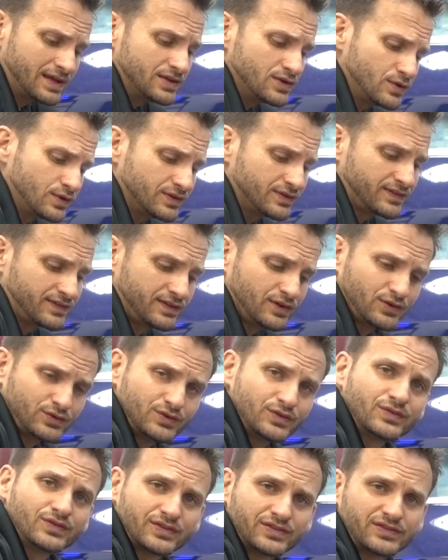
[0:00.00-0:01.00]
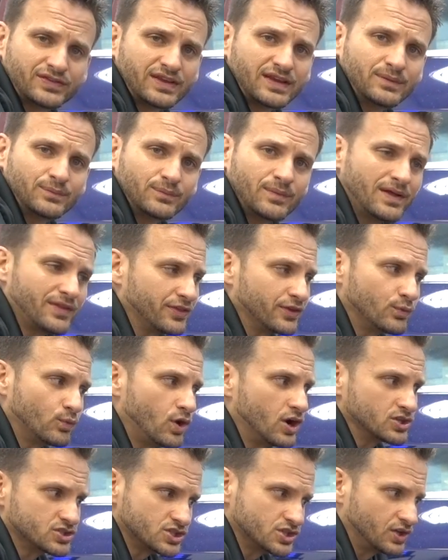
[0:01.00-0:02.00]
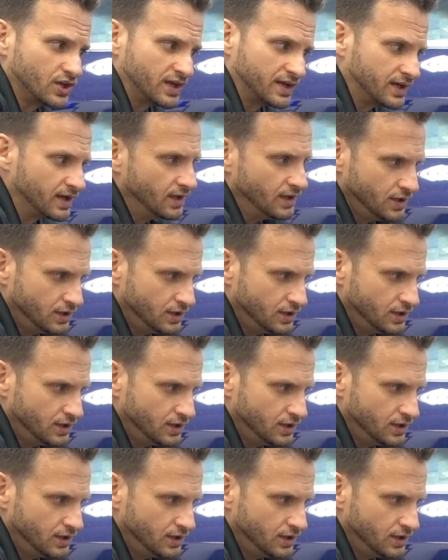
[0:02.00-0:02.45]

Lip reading: You can still use the same method washing like